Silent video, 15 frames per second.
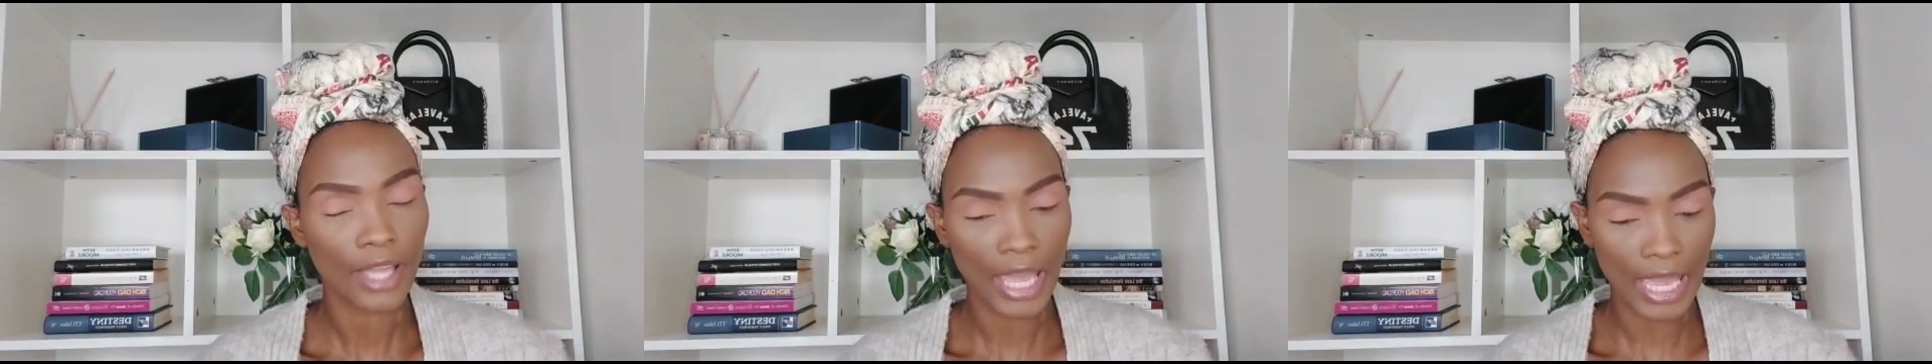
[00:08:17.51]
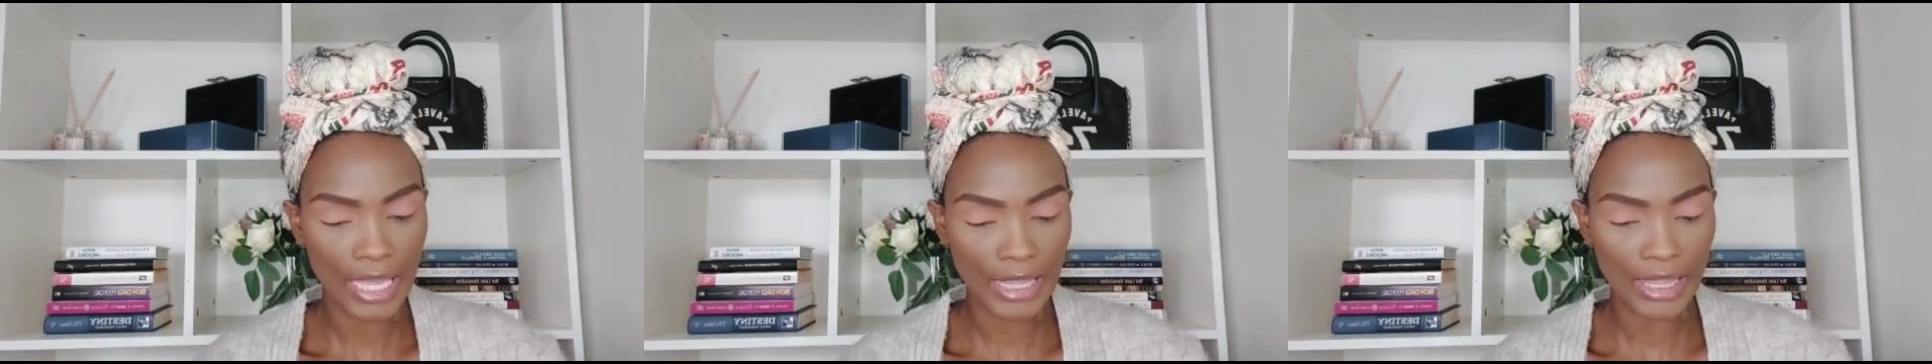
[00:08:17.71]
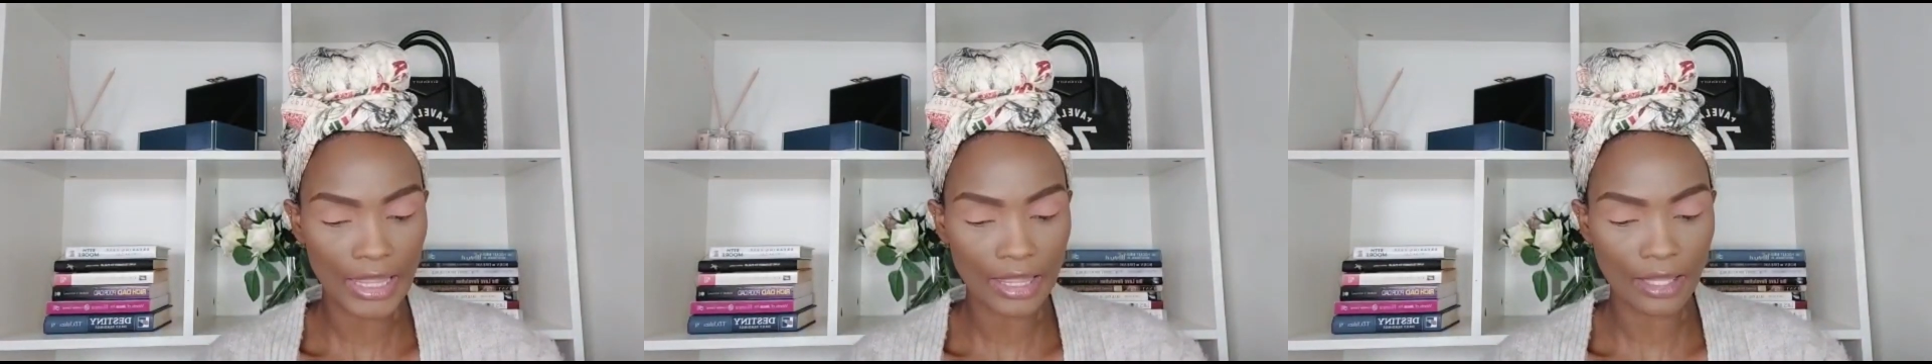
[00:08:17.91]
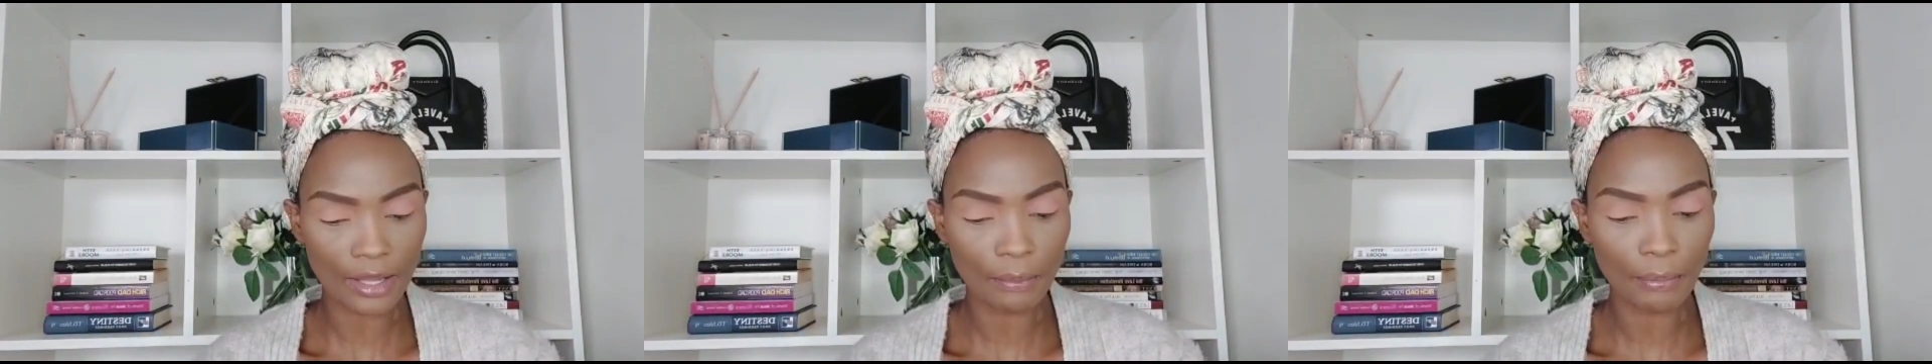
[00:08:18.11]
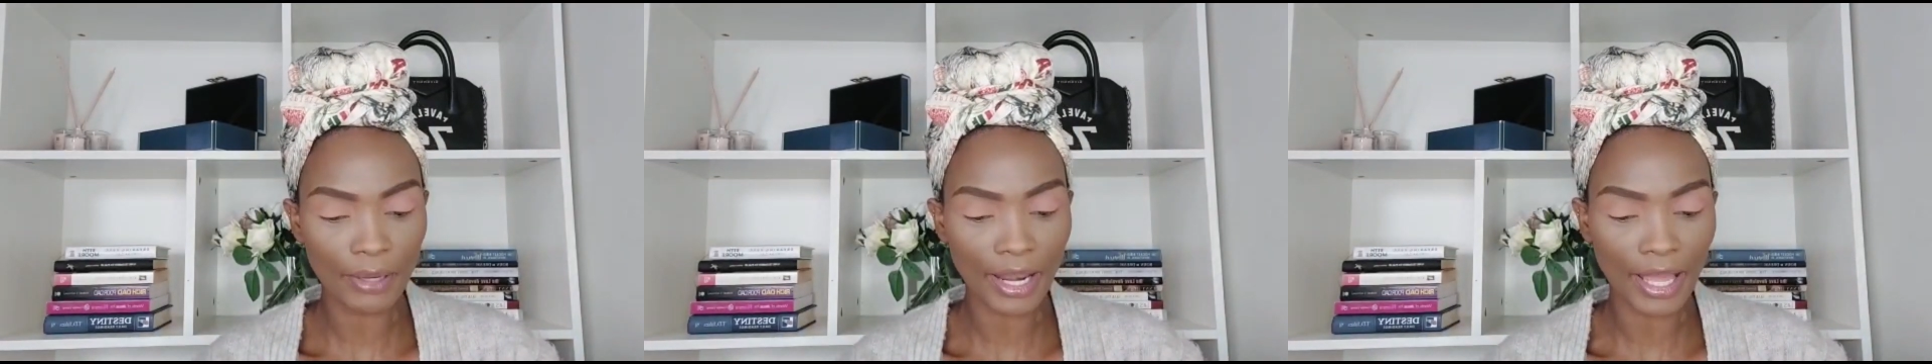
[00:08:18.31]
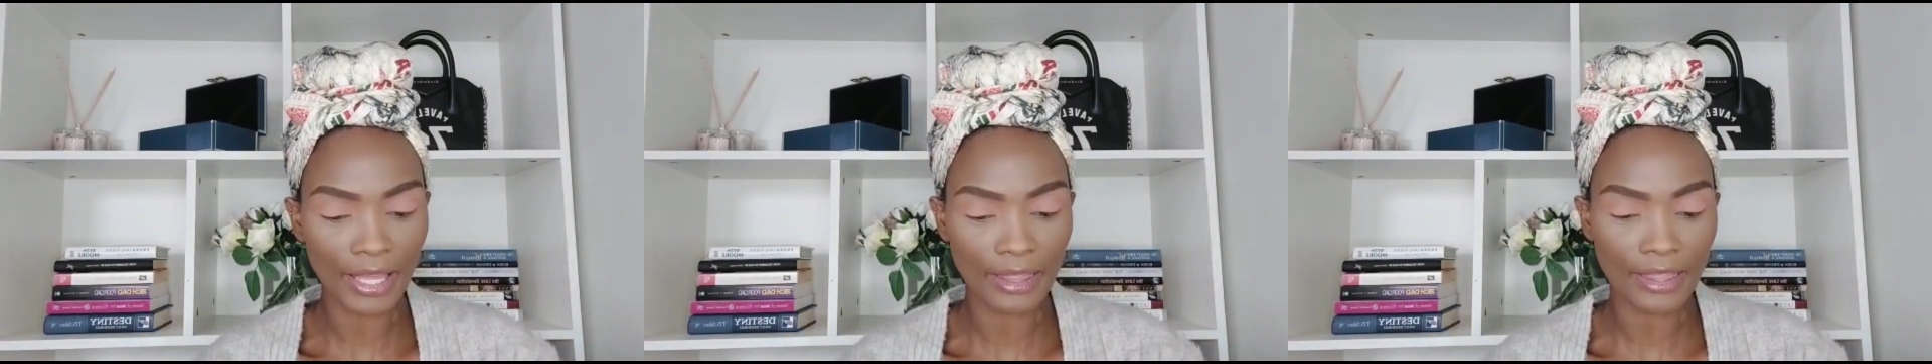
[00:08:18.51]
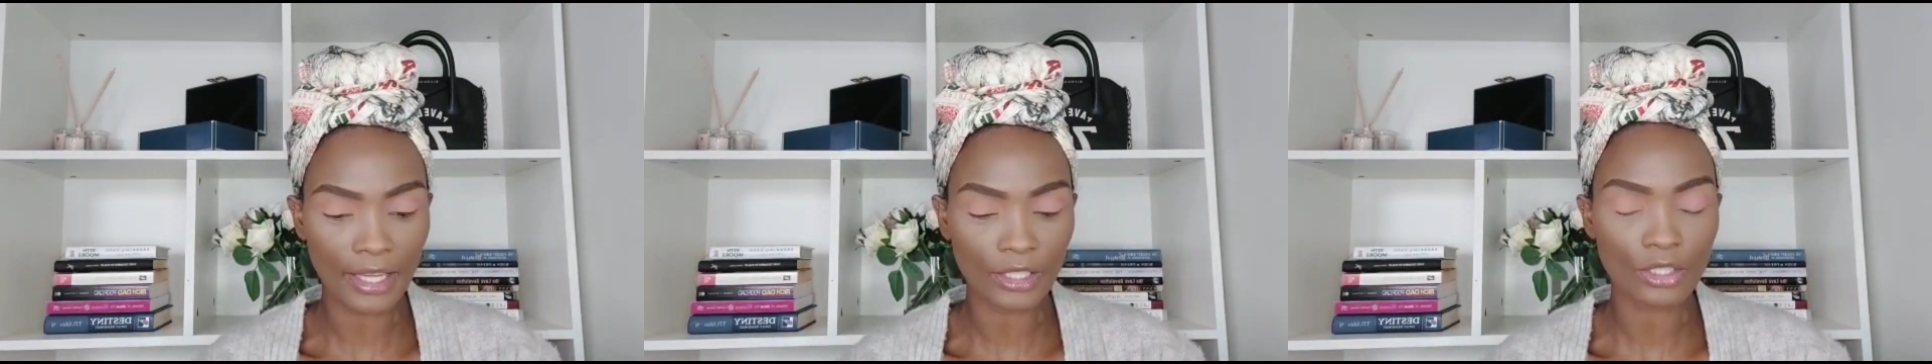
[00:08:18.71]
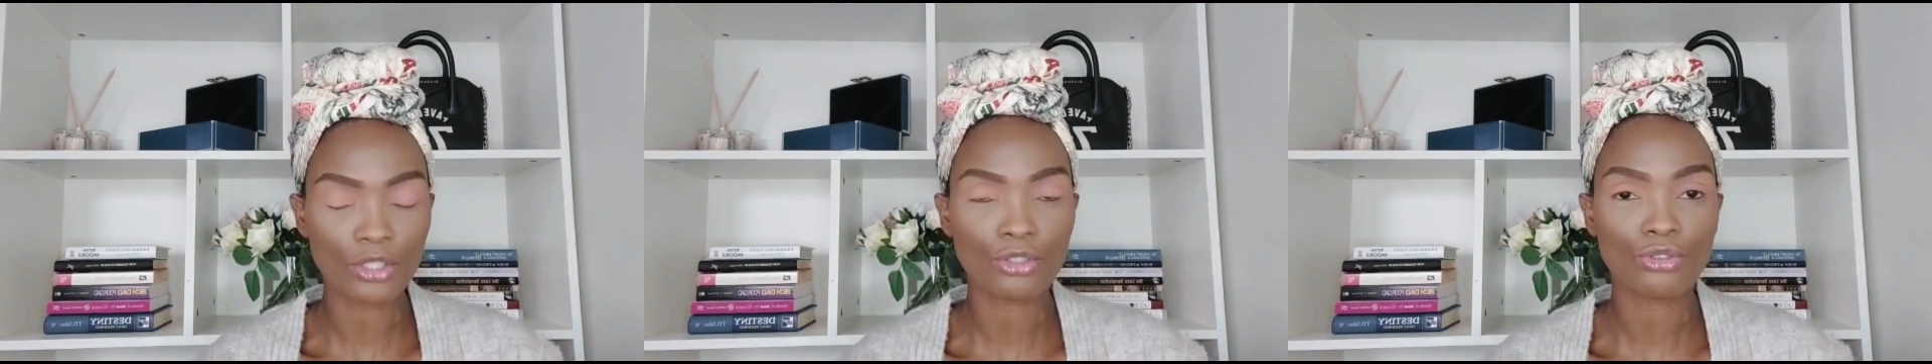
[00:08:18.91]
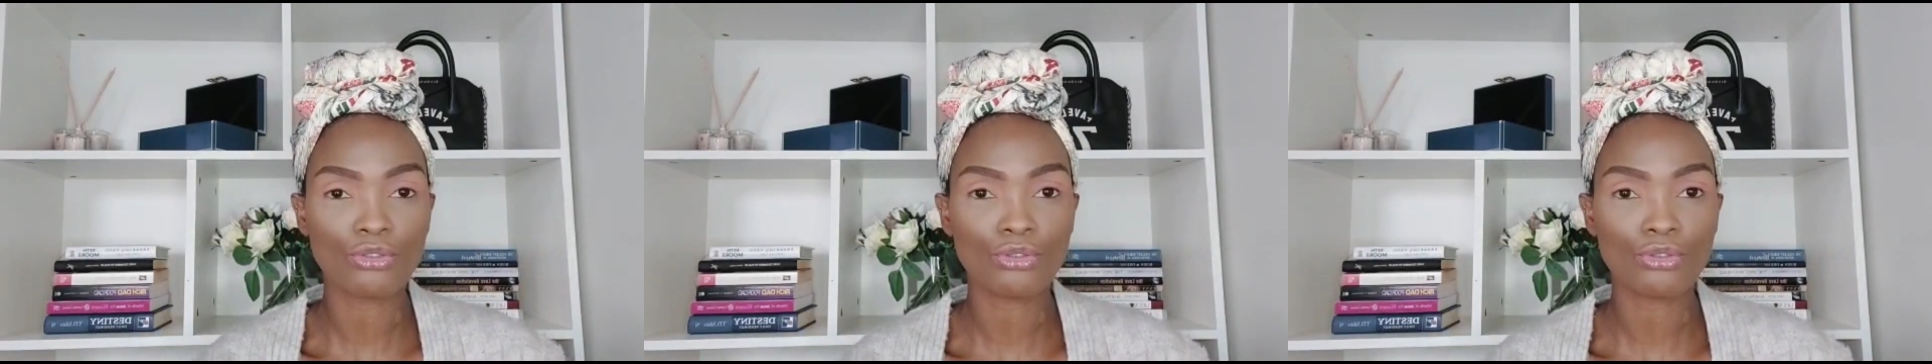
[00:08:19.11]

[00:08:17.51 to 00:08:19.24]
apply that